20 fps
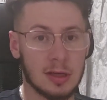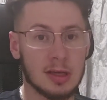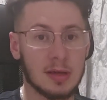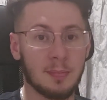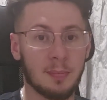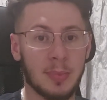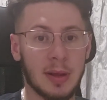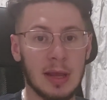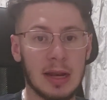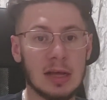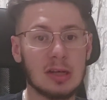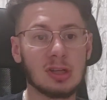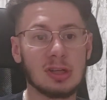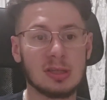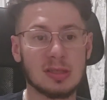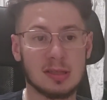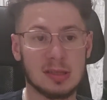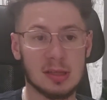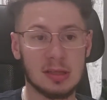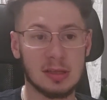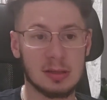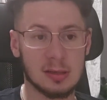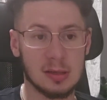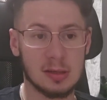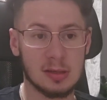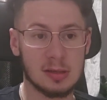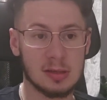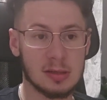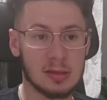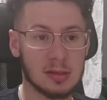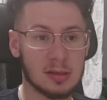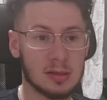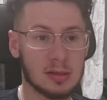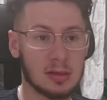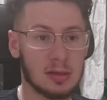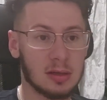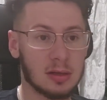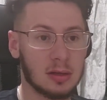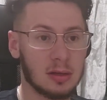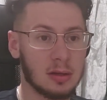And he pillages cities.
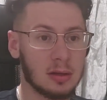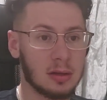